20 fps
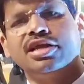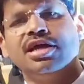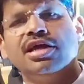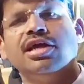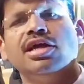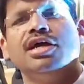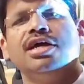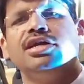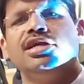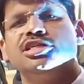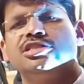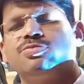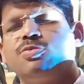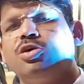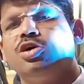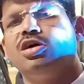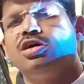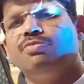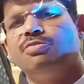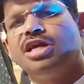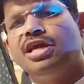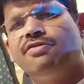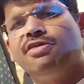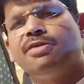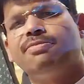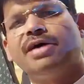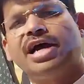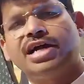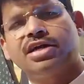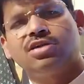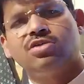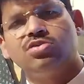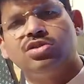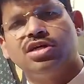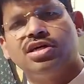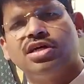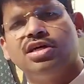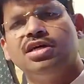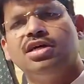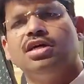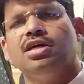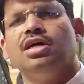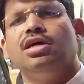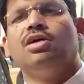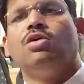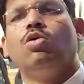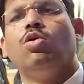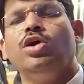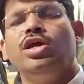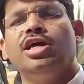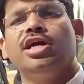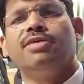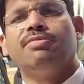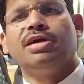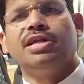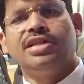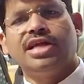then give it back to the OEM.